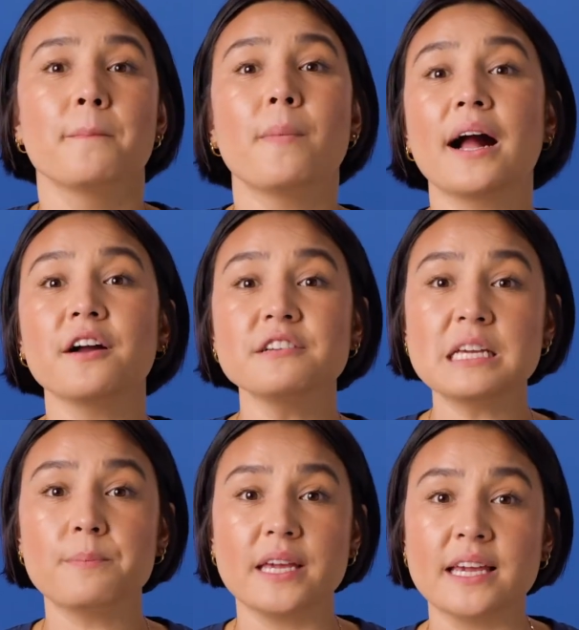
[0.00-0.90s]

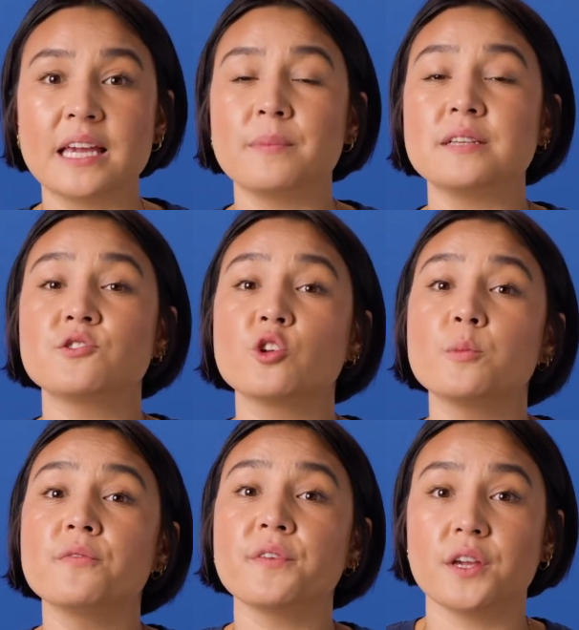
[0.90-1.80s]
MongoDB can be
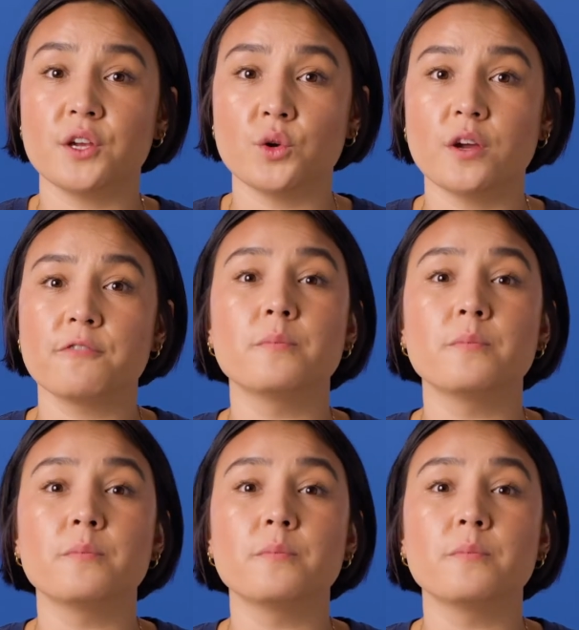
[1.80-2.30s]
suitable for you if